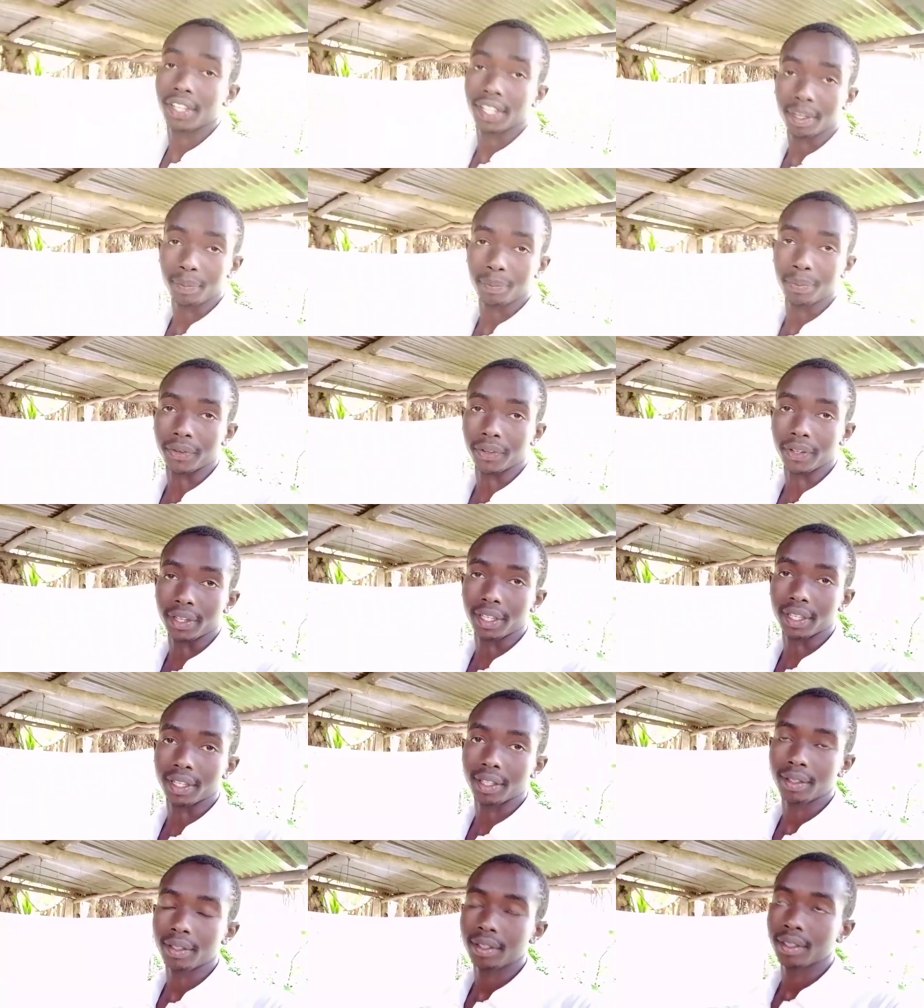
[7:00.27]
happy right
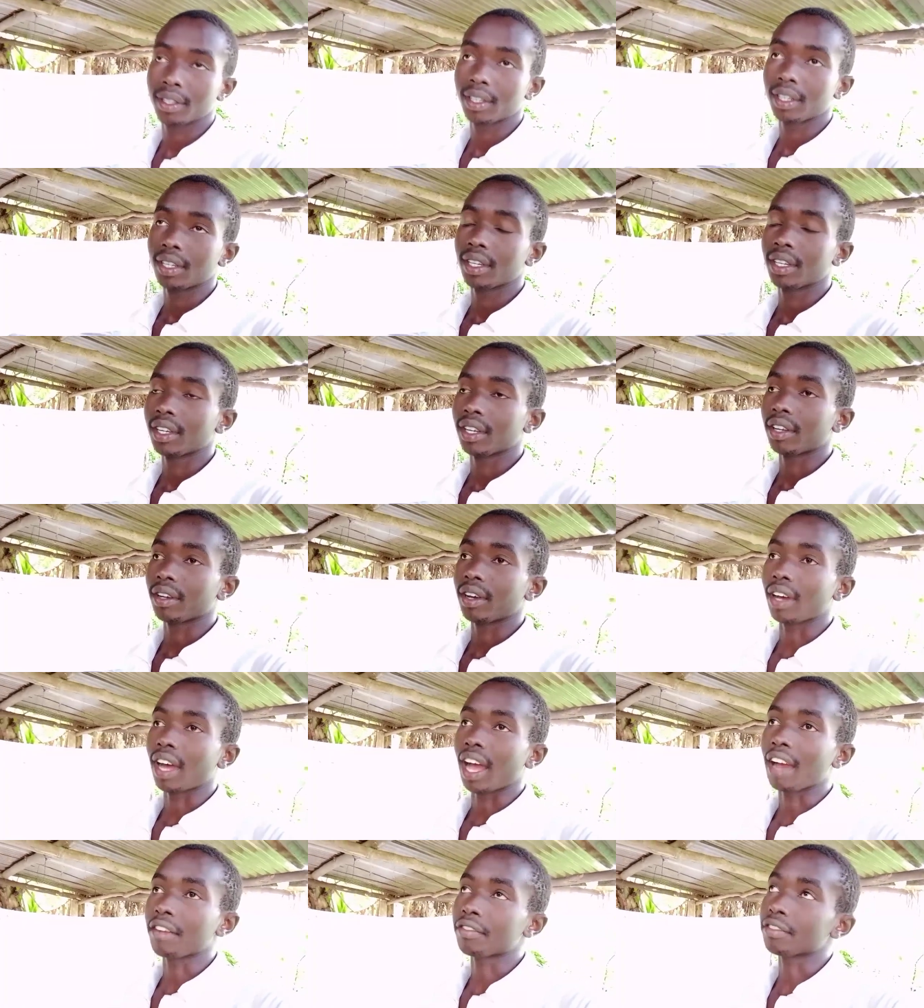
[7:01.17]
now.
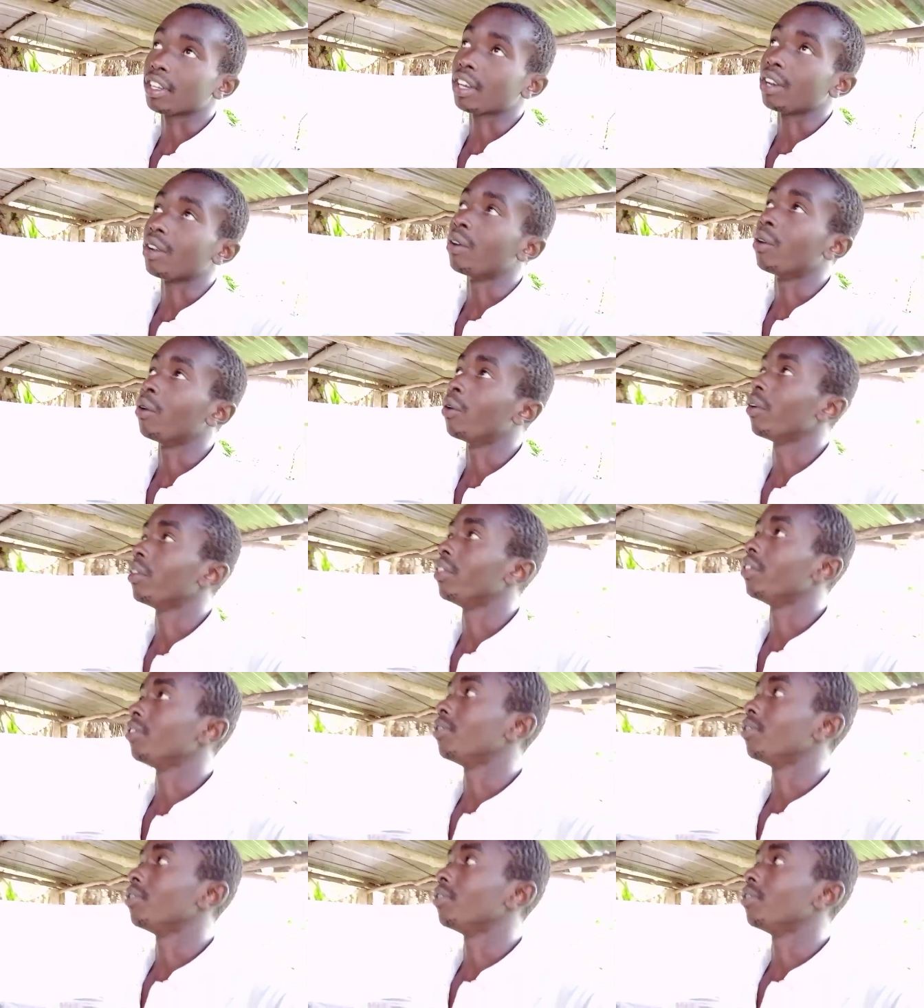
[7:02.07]
After all the